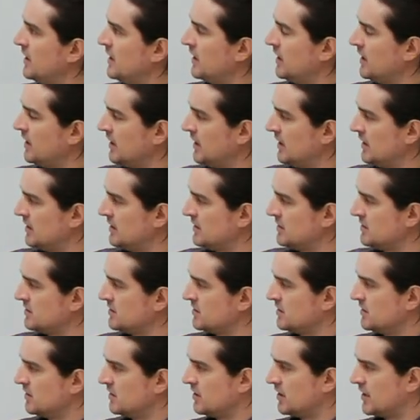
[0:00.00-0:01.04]
And
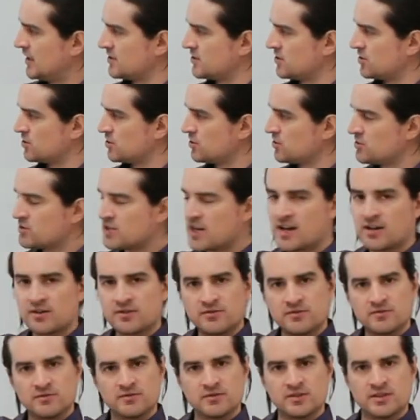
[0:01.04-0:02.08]
as it turns
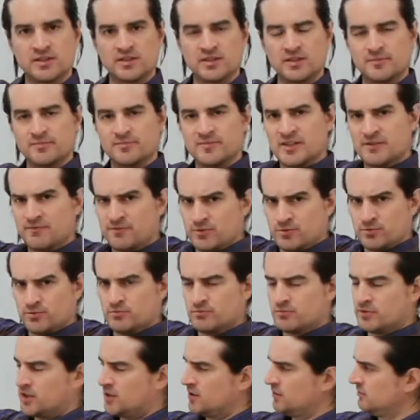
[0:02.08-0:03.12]
out, um, if you,
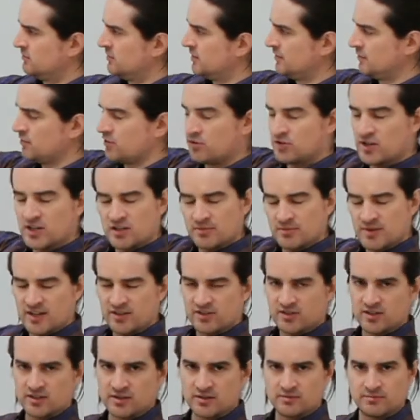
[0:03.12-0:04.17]
well, if you think
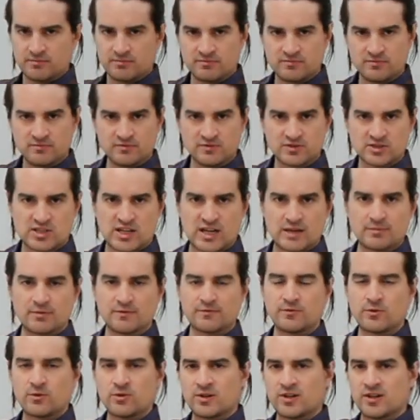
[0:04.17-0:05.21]
about the slide
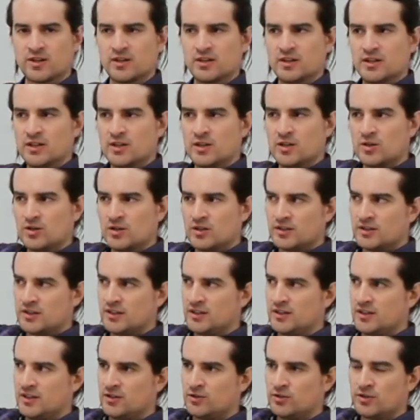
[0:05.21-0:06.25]
before,
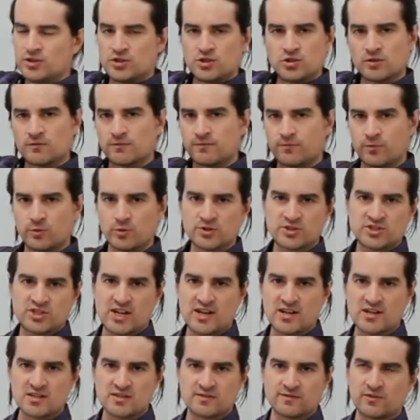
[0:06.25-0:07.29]
it only took four
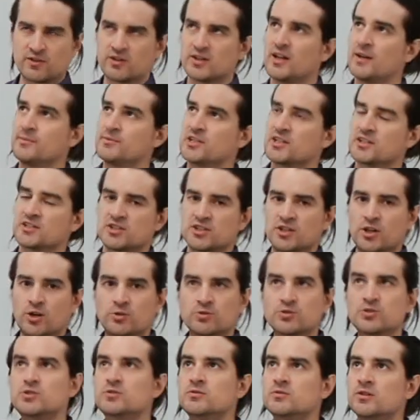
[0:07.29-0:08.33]
seconds for an object to
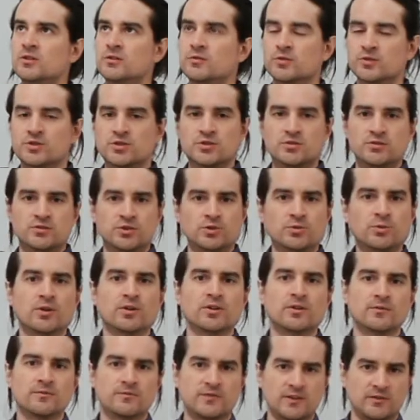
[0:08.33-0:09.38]
go over
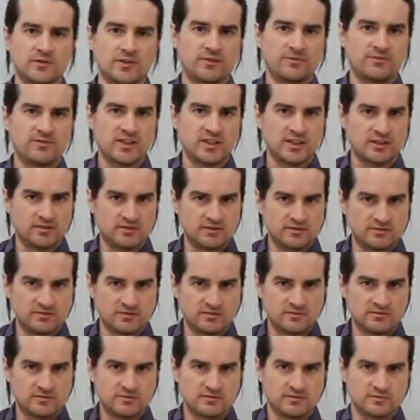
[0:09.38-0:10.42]
250 feet,
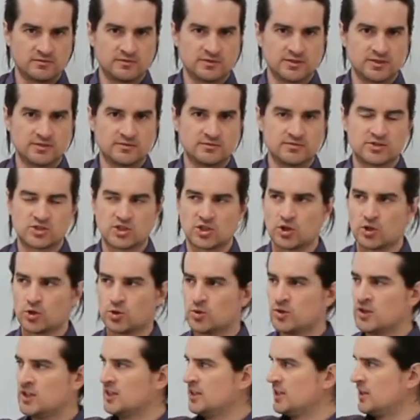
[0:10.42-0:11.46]
right?
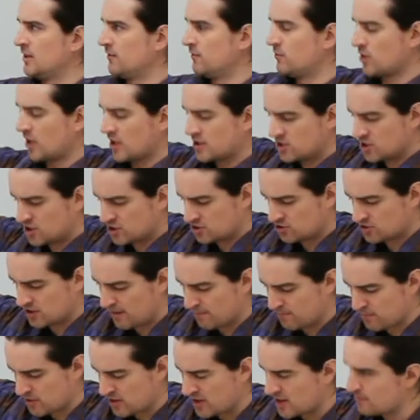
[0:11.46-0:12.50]
So if you just
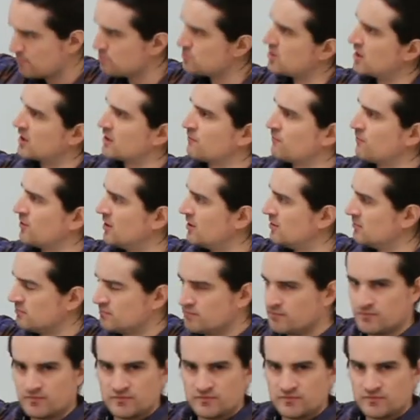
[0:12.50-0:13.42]
drop an object from,